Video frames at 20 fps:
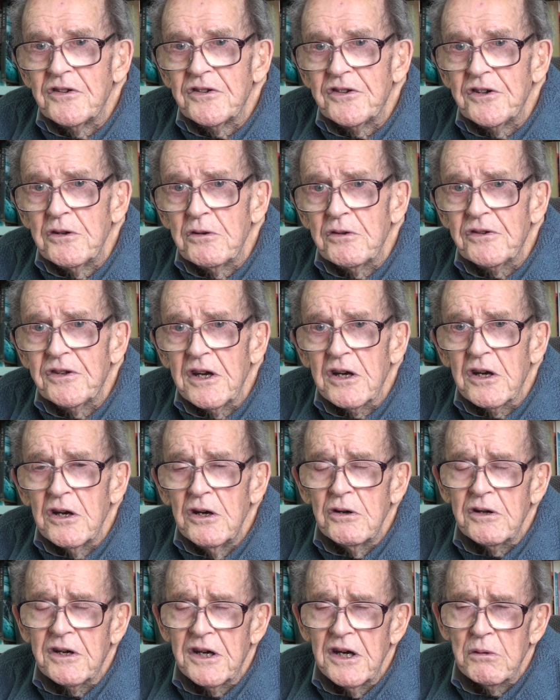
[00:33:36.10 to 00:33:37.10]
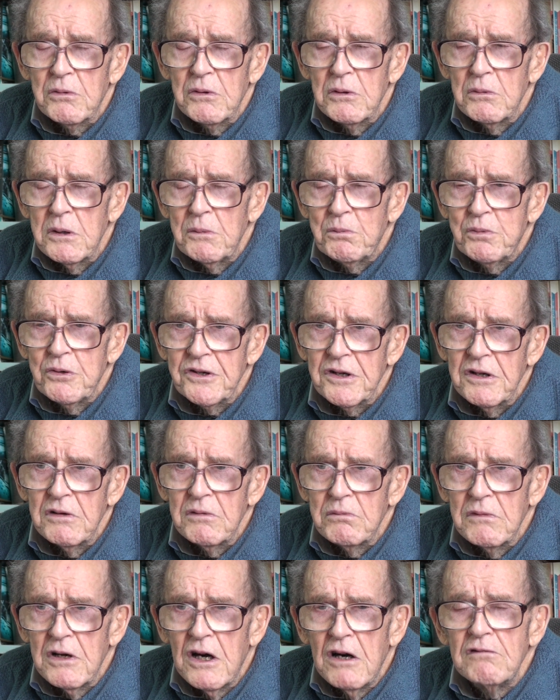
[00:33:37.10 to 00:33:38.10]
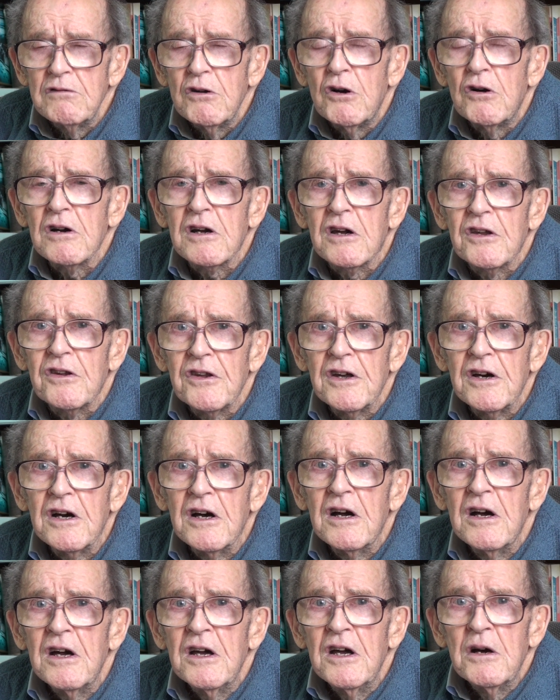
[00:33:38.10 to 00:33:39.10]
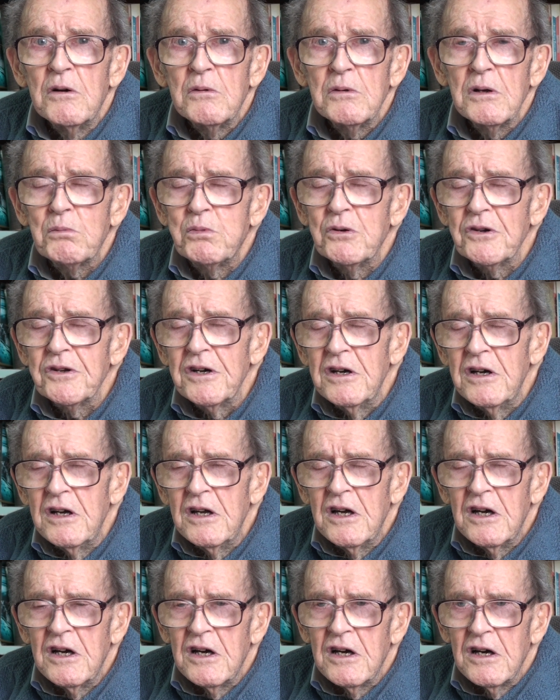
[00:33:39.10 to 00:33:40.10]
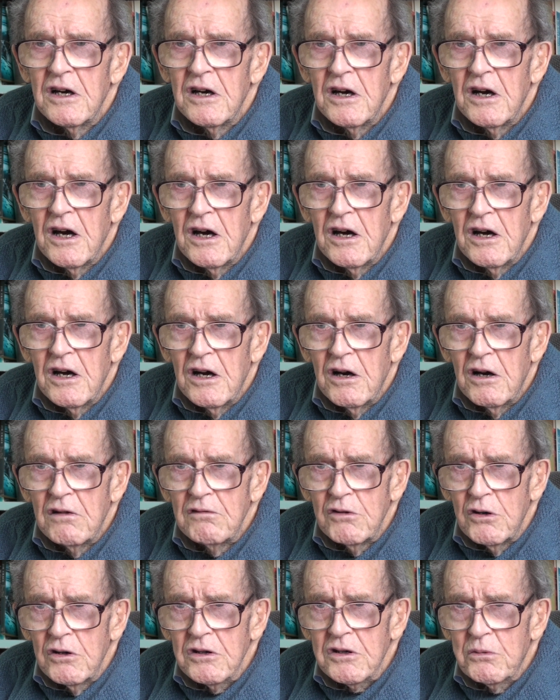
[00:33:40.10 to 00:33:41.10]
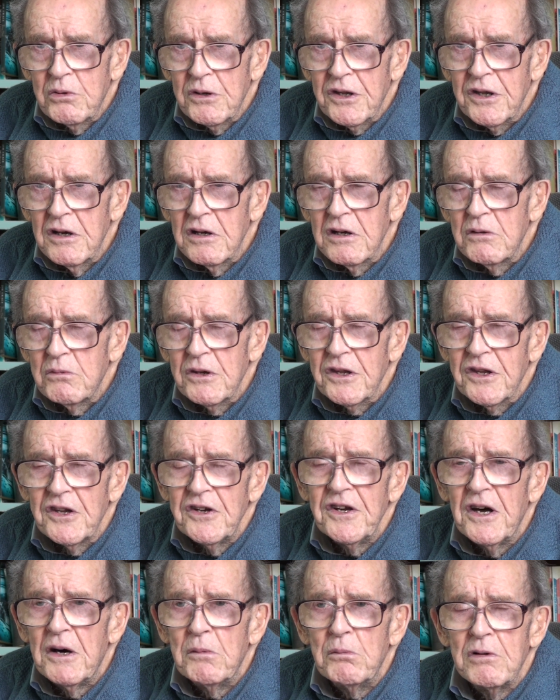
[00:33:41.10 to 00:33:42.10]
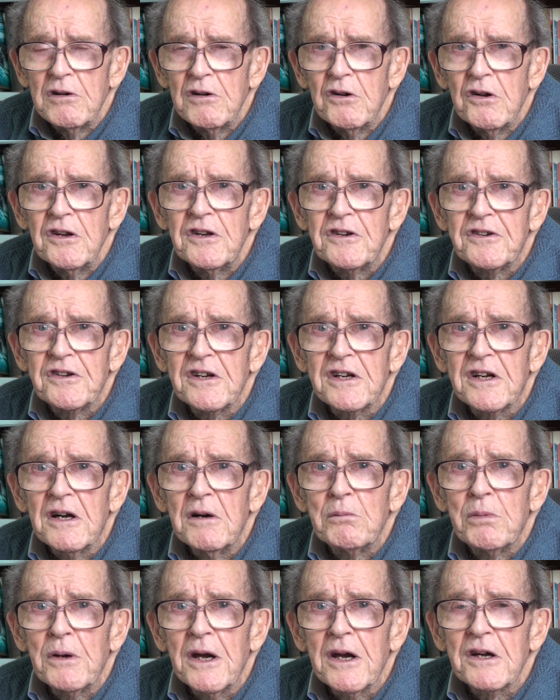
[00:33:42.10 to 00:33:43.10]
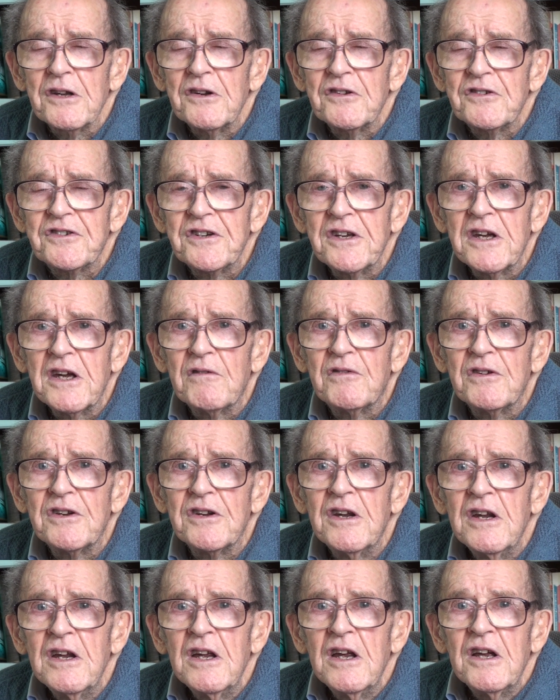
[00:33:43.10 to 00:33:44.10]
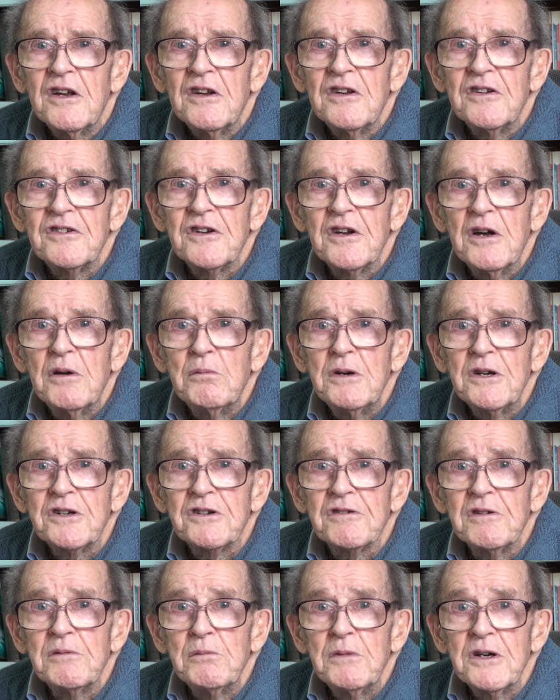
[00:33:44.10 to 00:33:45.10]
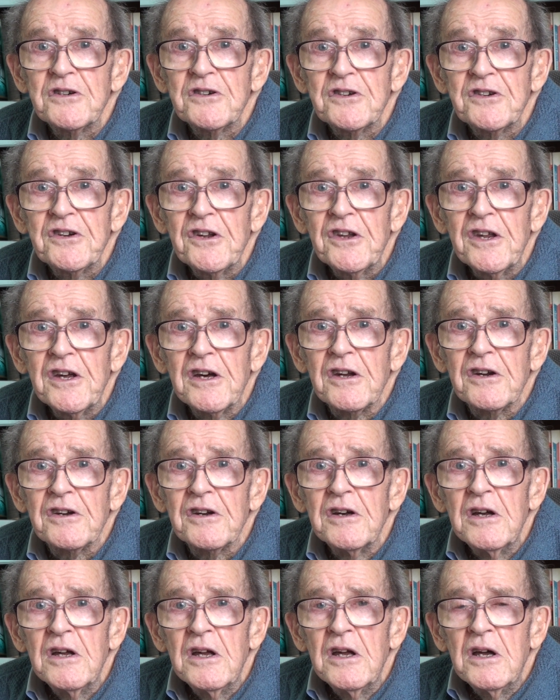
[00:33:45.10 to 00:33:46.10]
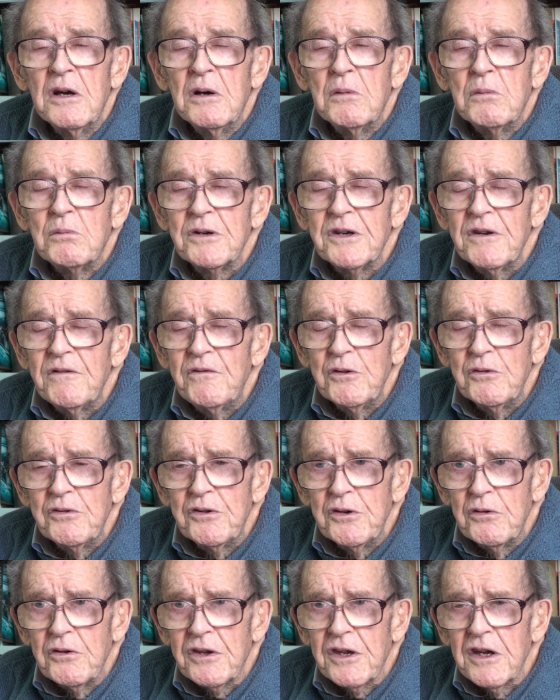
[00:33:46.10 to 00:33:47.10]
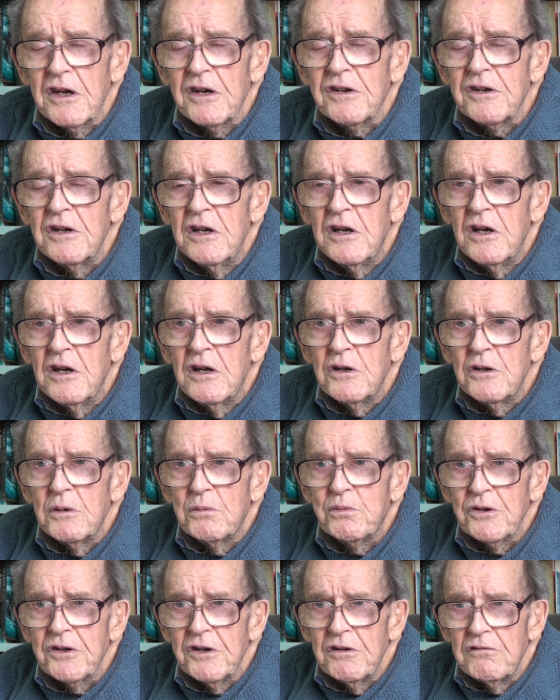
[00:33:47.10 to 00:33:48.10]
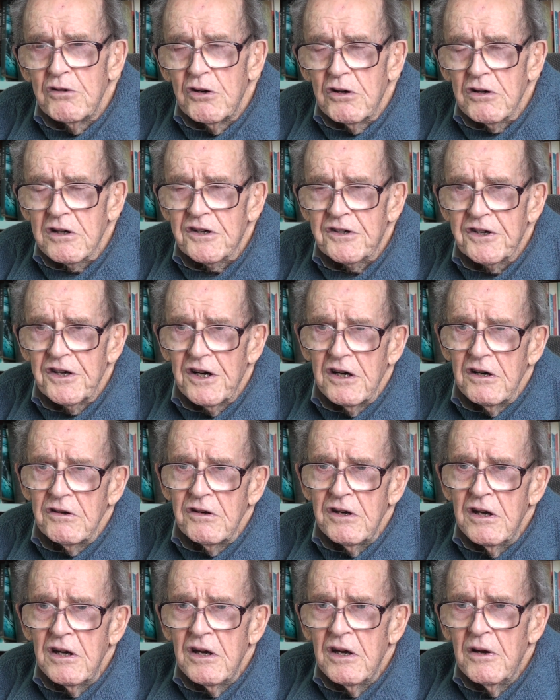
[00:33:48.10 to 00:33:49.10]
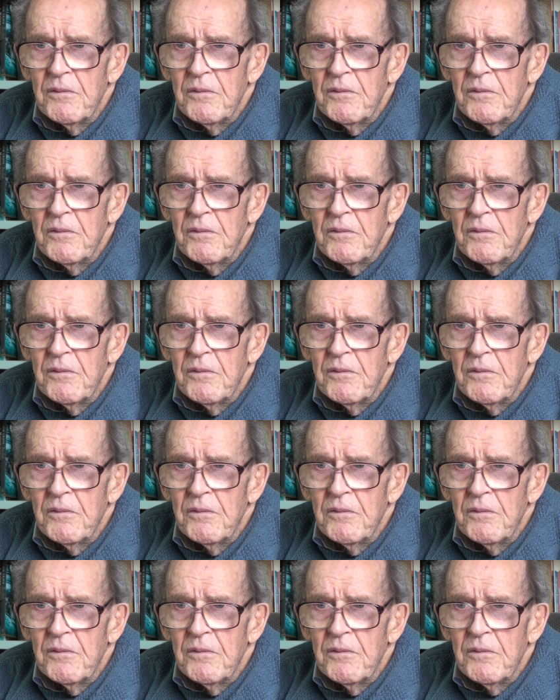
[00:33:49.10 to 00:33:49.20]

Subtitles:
So you think, okay, well, we'll put a rock there. We'll put a rock with a number on it and come back and see if it measure to that. But if you do that, you put a rock down,